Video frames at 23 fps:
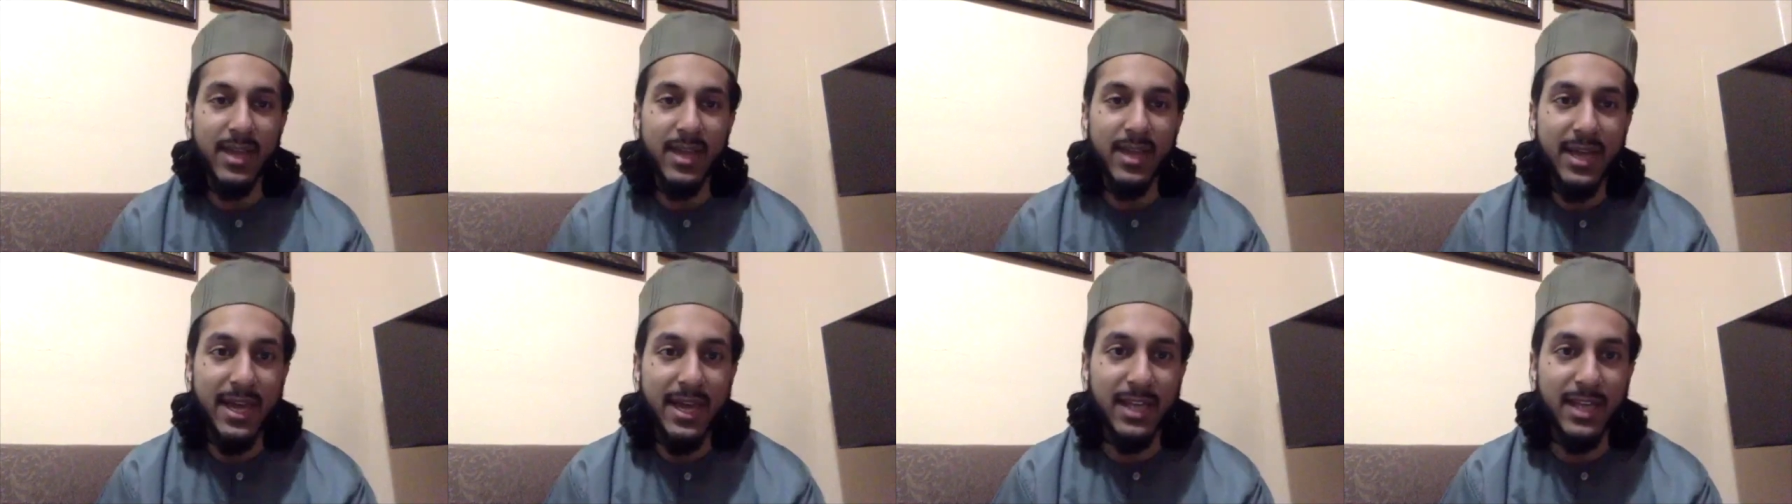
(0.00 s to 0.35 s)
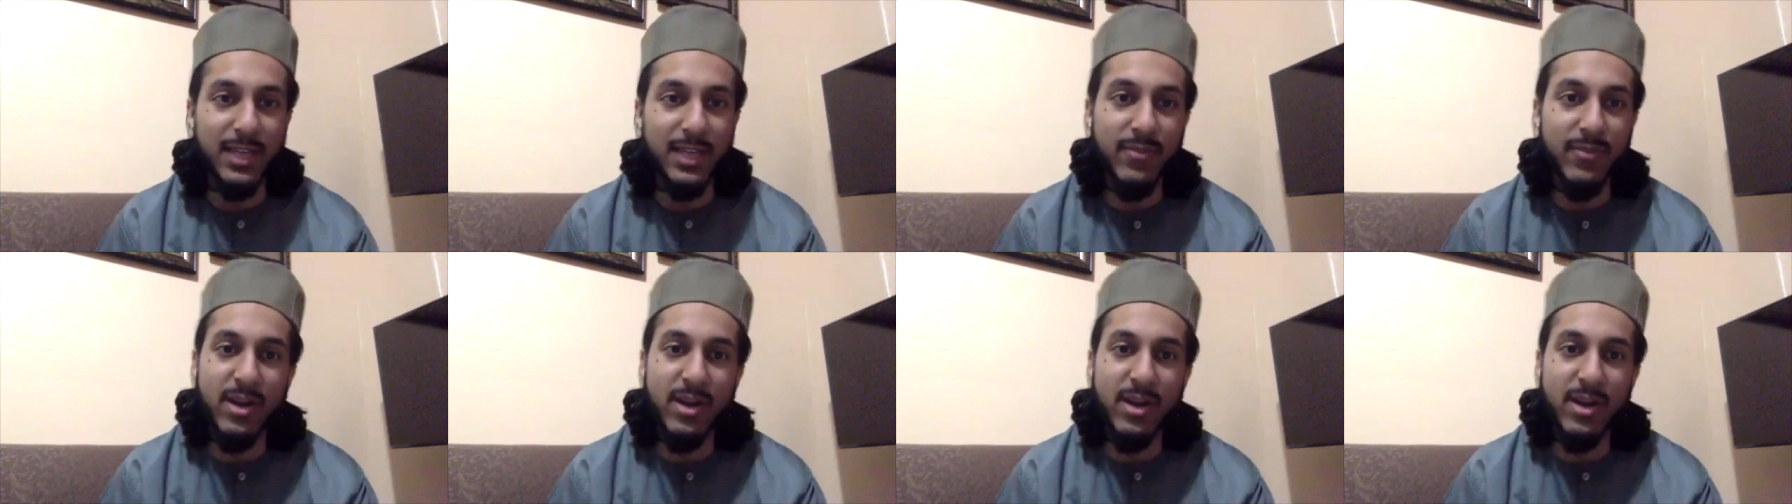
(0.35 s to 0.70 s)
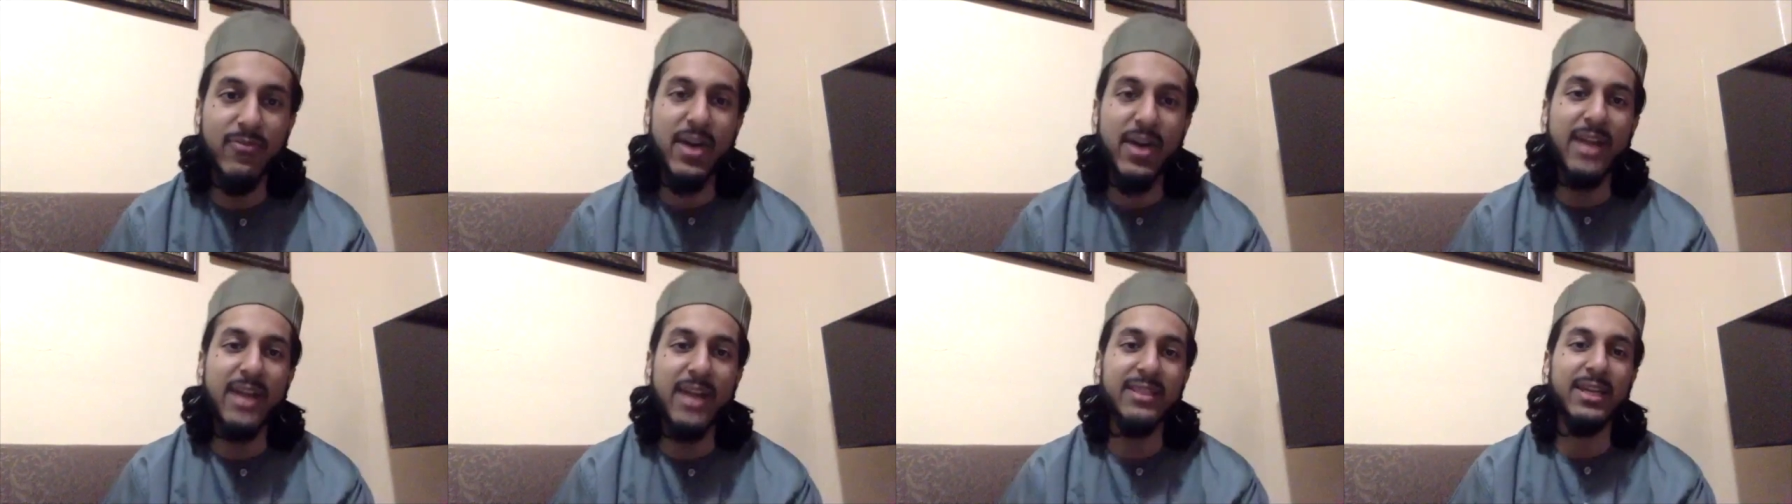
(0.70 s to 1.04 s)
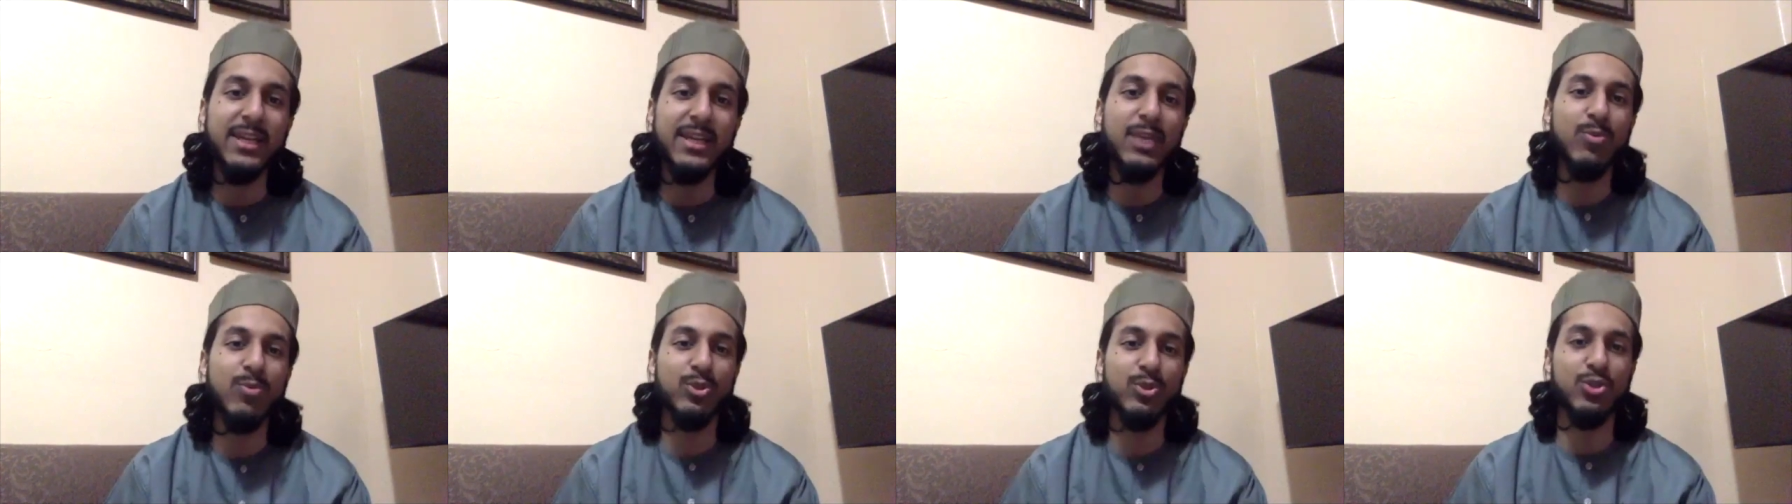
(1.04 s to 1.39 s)
And the very fact that he
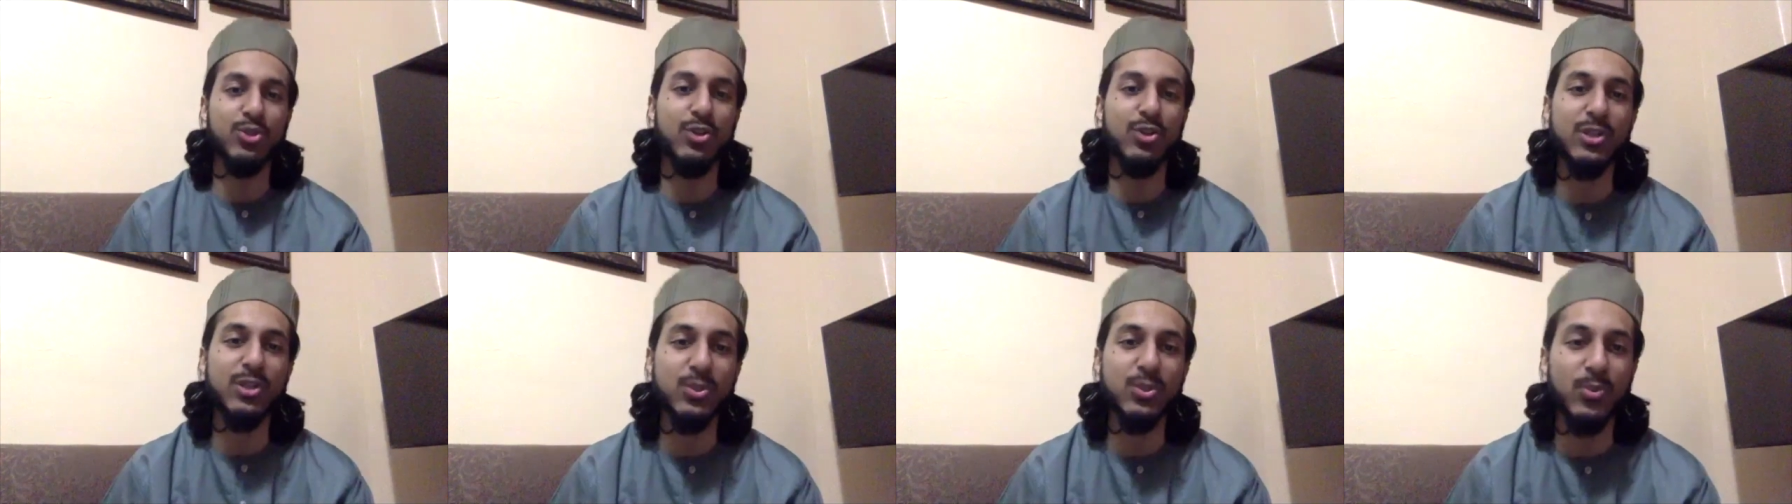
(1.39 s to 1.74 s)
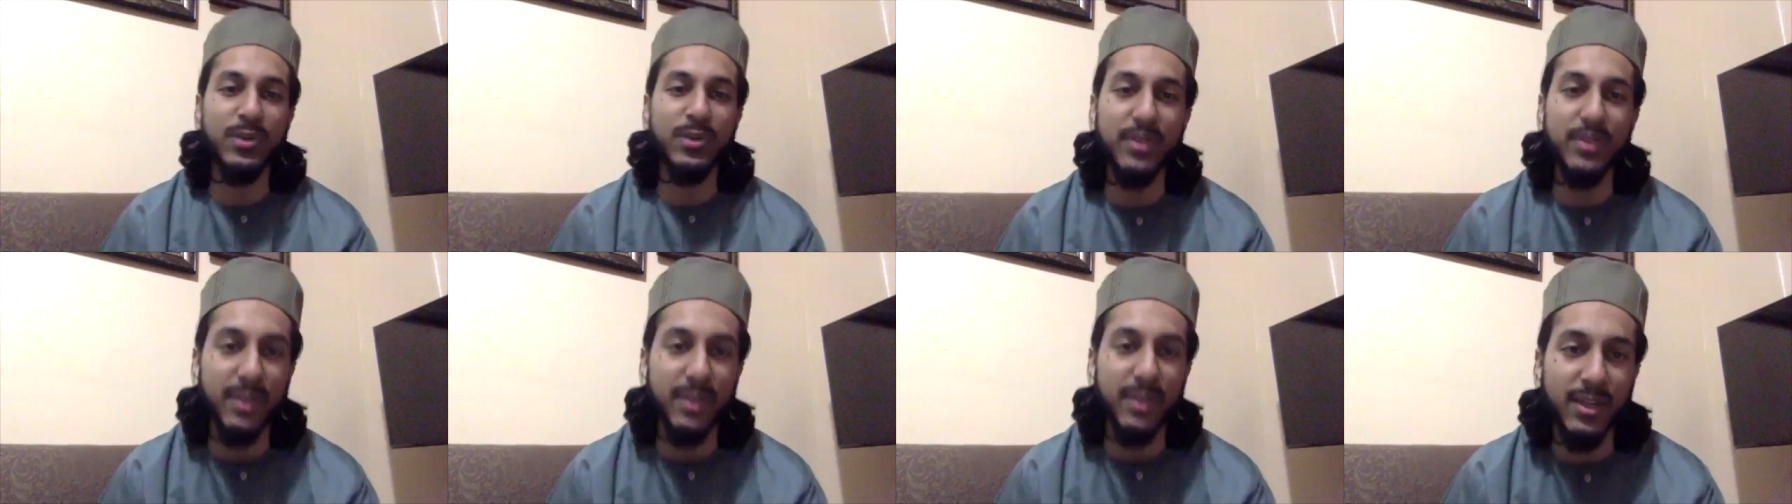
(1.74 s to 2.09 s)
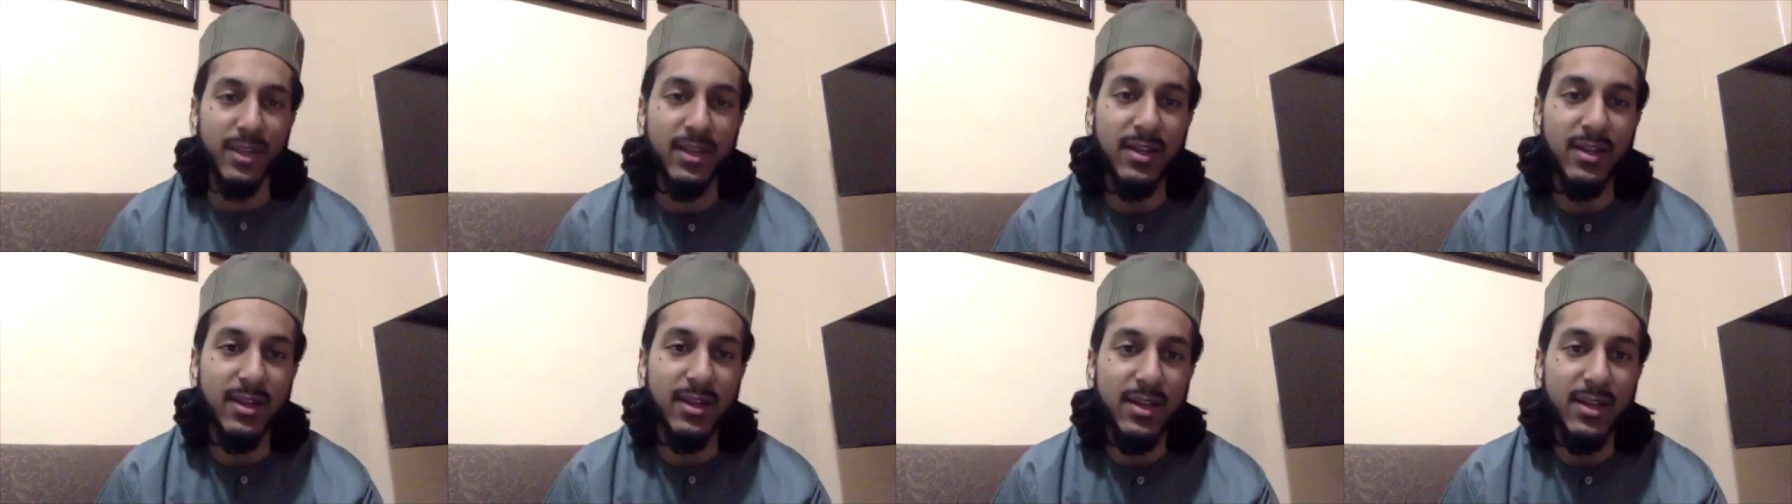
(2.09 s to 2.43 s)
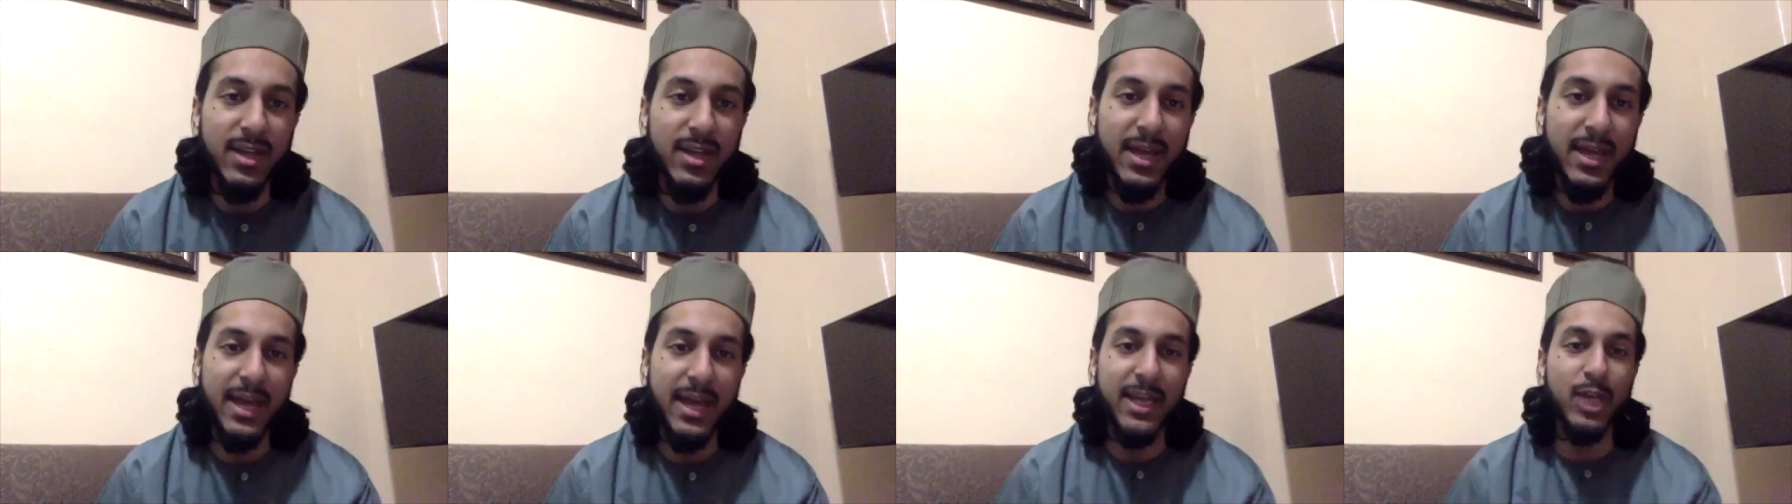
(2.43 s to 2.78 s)
was trustworthy
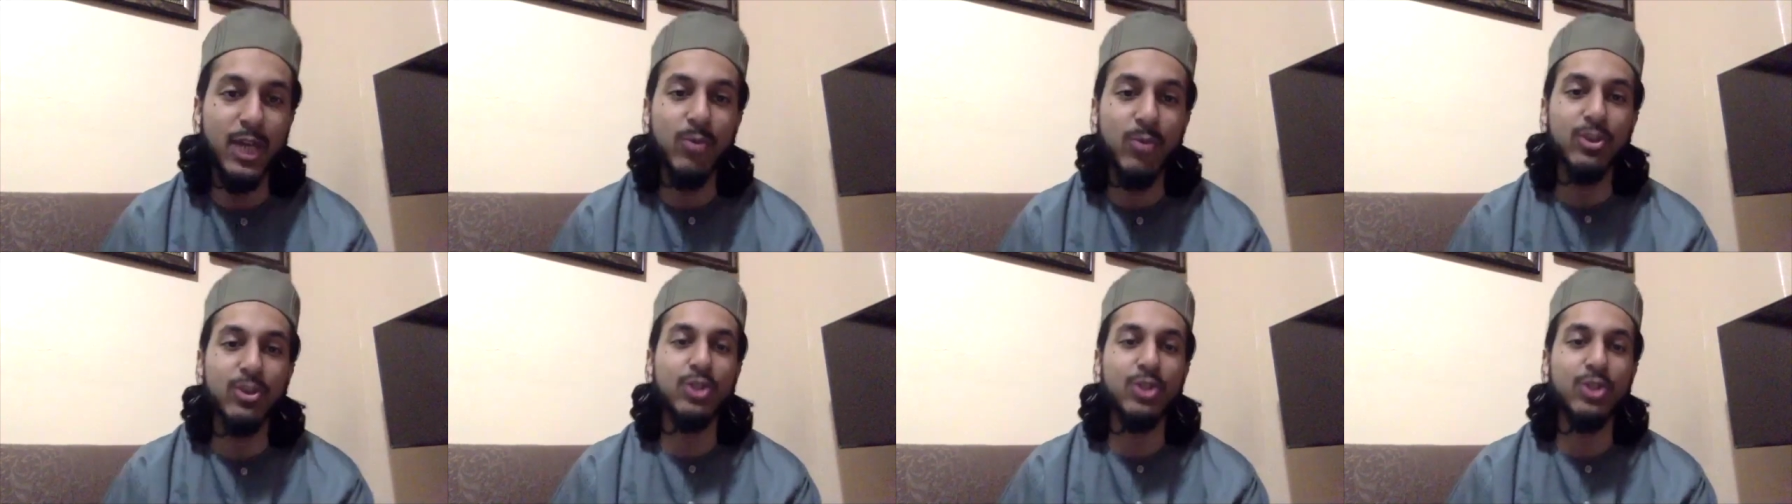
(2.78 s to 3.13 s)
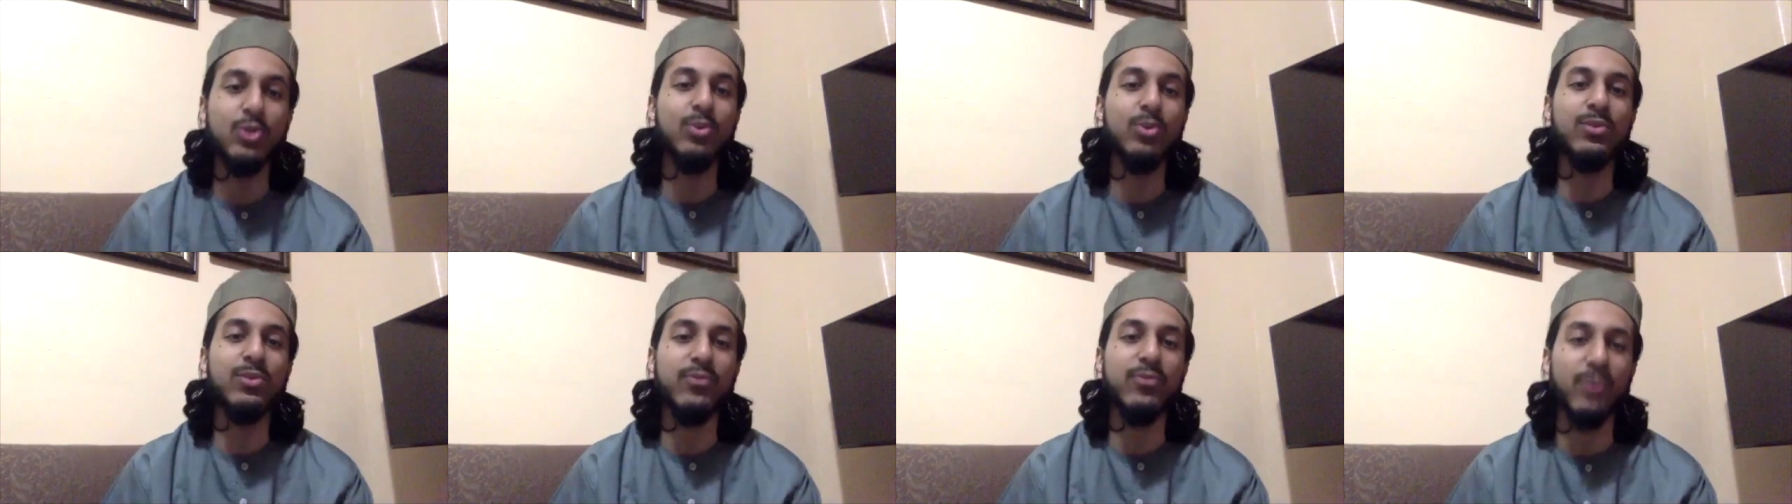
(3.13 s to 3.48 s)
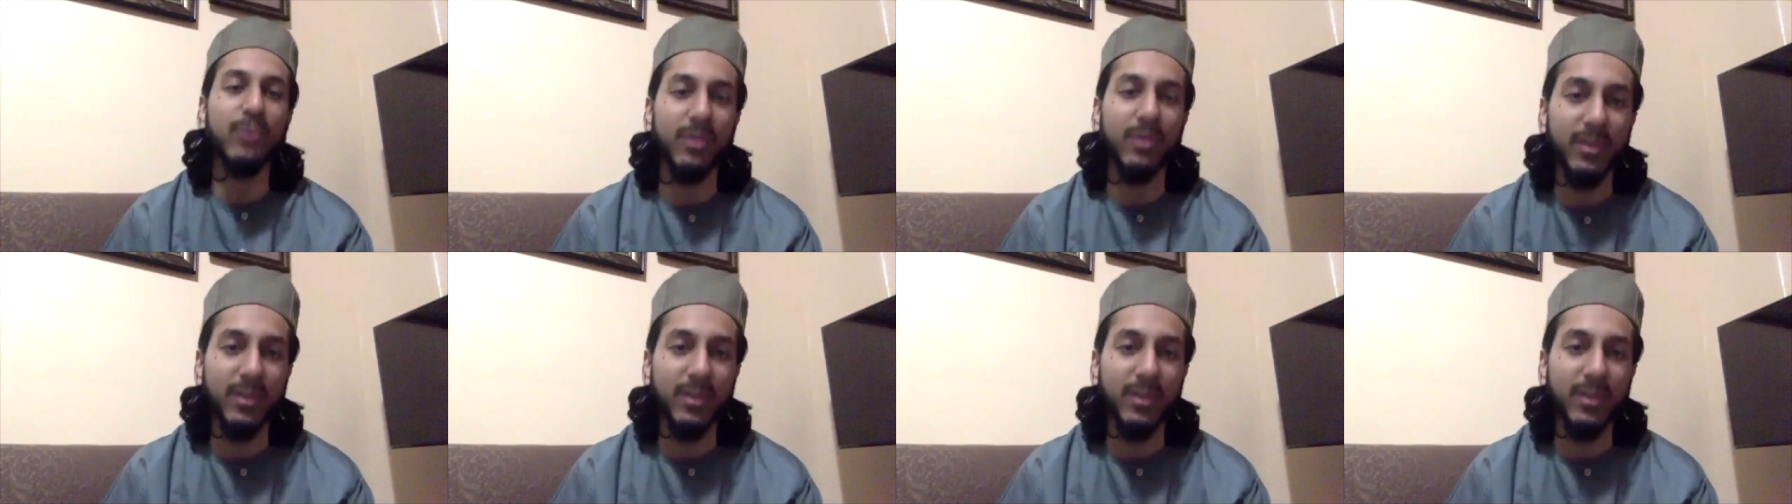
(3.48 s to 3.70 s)
and he was truthful